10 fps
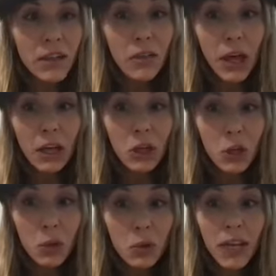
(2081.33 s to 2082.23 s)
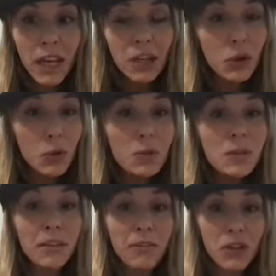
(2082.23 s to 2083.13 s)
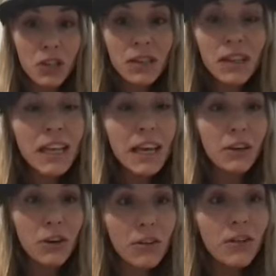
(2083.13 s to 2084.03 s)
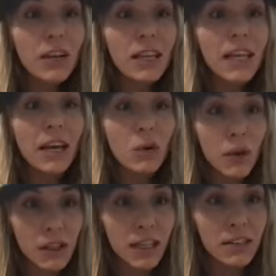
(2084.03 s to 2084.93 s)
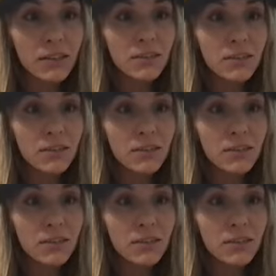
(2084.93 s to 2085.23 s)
that you can use efficiently and confidently and quickly.